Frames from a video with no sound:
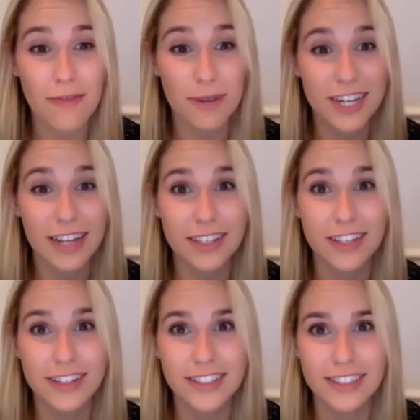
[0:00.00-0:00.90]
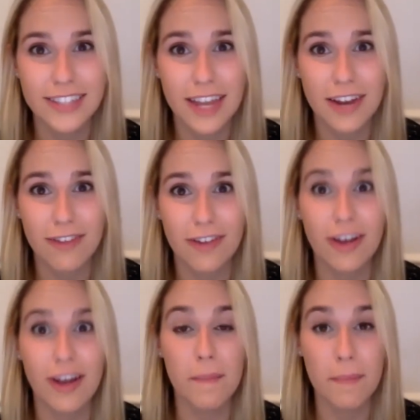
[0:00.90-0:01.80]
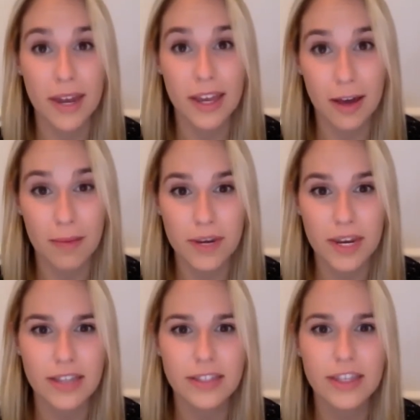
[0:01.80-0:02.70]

protected data for many companies.